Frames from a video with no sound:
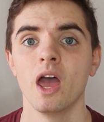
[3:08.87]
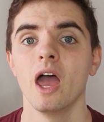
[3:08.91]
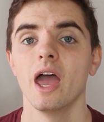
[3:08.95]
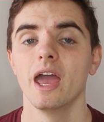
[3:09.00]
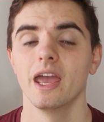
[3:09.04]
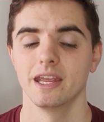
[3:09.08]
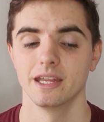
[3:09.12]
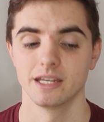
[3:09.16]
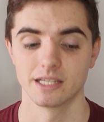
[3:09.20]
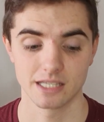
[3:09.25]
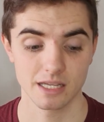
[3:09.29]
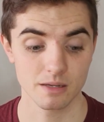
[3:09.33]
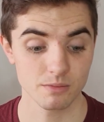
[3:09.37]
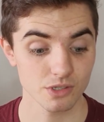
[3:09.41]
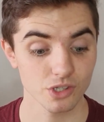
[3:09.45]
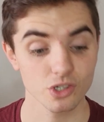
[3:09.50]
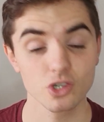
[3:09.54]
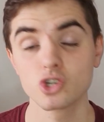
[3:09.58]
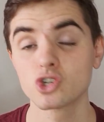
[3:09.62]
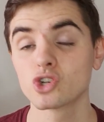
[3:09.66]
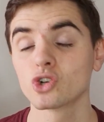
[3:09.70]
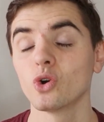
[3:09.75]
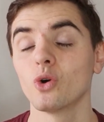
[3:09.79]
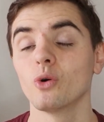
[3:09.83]
It seems like a
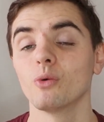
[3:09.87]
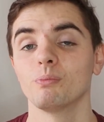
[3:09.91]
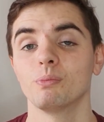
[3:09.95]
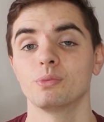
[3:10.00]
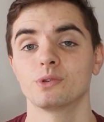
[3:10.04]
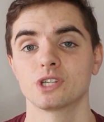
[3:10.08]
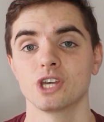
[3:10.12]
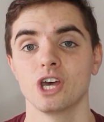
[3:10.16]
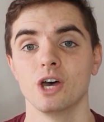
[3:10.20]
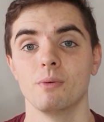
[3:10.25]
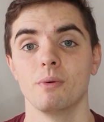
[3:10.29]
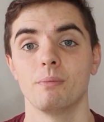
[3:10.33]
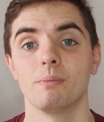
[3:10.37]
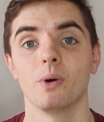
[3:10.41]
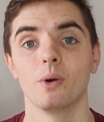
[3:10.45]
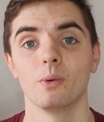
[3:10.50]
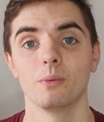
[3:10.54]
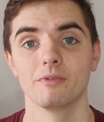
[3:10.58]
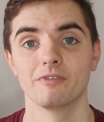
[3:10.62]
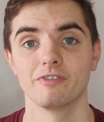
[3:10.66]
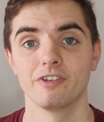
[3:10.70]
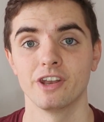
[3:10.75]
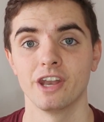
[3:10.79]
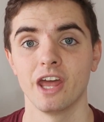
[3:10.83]
short-term
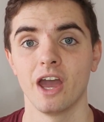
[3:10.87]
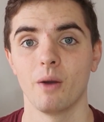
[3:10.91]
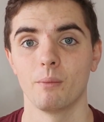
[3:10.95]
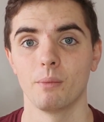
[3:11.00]
appointment for now,